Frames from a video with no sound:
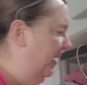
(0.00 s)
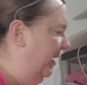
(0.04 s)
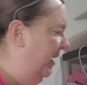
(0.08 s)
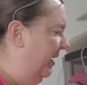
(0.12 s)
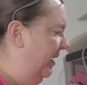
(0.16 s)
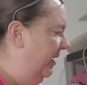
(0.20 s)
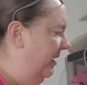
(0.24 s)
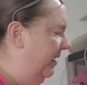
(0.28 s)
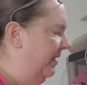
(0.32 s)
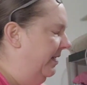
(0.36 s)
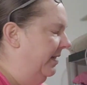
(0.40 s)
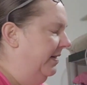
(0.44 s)

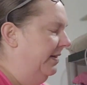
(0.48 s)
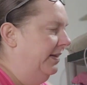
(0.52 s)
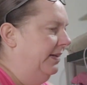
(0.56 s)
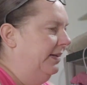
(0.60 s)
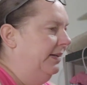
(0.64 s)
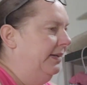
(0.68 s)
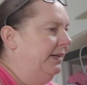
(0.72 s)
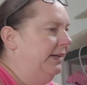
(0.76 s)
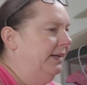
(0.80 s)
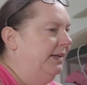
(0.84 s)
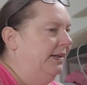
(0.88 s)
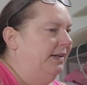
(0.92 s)
me,
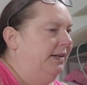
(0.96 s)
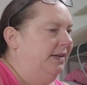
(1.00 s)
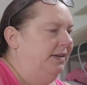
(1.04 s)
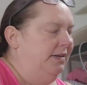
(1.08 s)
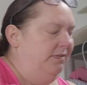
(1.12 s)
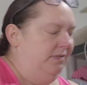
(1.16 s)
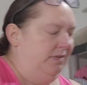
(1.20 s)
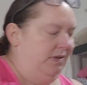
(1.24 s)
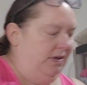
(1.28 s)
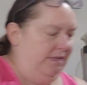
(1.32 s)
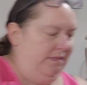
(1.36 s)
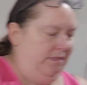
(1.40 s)

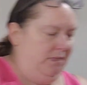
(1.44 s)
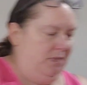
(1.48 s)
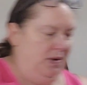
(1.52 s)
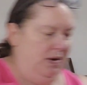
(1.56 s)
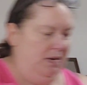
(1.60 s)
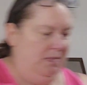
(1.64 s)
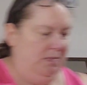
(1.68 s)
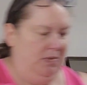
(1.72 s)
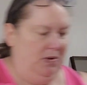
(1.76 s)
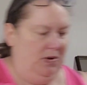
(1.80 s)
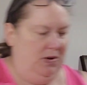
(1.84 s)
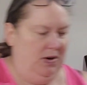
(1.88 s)
we have
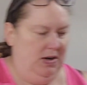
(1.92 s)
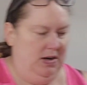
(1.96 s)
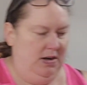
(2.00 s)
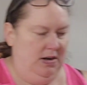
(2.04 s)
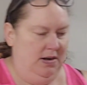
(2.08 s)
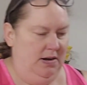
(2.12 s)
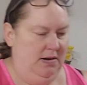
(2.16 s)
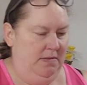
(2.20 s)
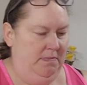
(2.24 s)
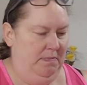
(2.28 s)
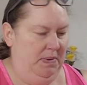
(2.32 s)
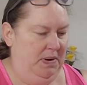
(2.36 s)
one
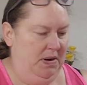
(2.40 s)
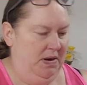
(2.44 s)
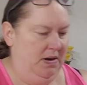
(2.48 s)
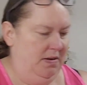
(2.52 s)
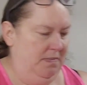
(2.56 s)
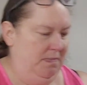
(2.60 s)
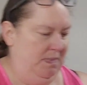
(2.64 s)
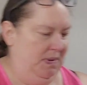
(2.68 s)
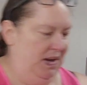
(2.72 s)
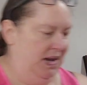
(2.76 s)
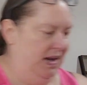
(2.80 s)
more pair of